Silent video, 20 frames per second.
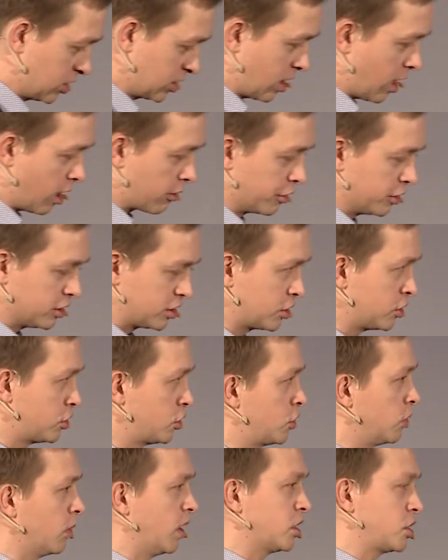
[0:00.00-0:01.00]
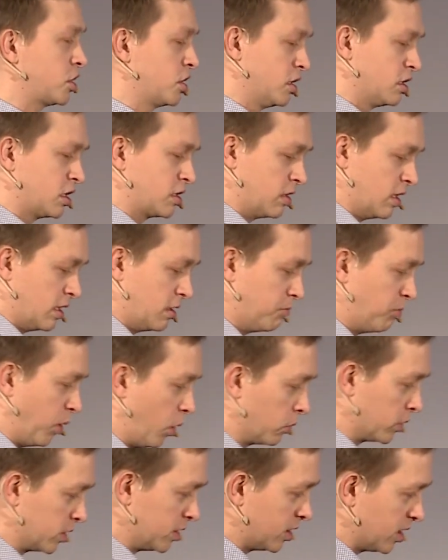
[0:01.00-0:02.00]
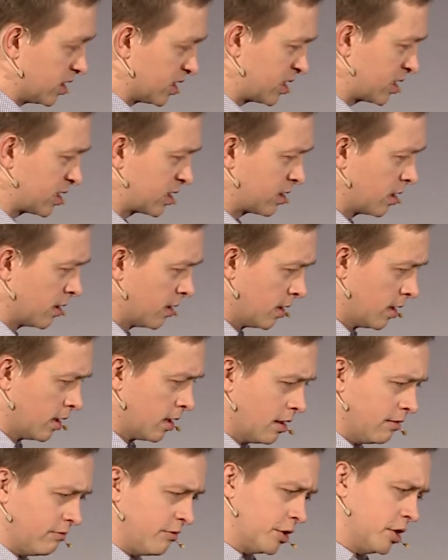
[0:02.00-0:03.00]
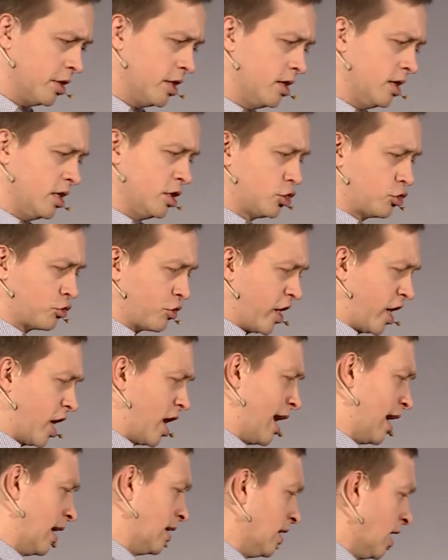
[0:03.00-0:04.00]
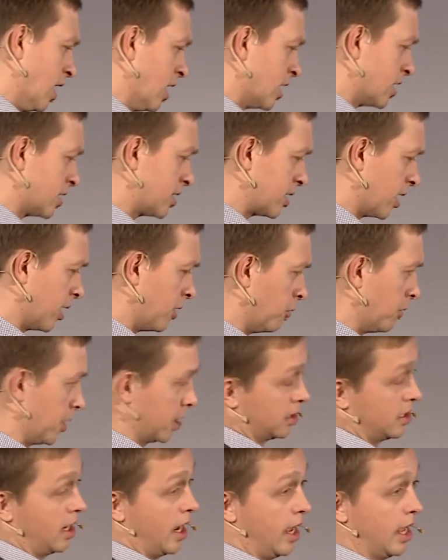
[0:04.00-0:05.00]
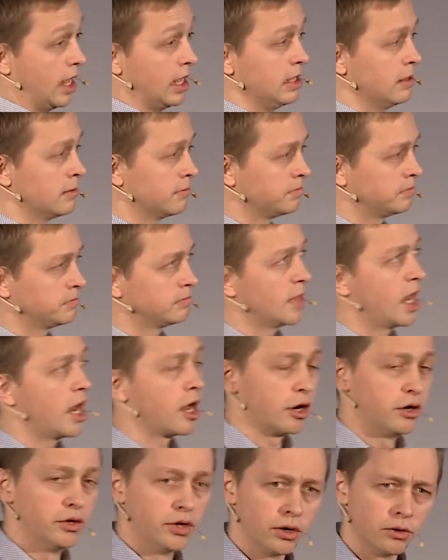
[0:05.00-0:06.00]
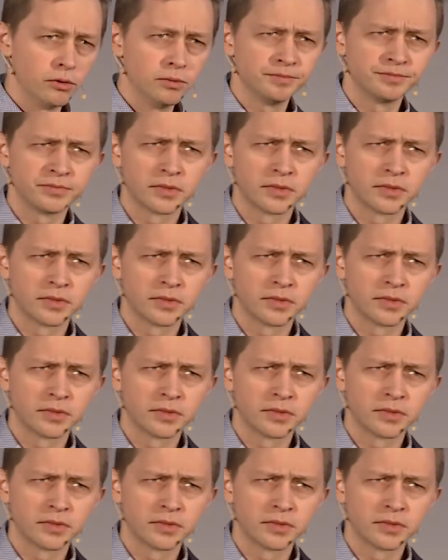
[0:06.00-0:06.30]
current situation in Poland is very intriguing. So one day, I don't know,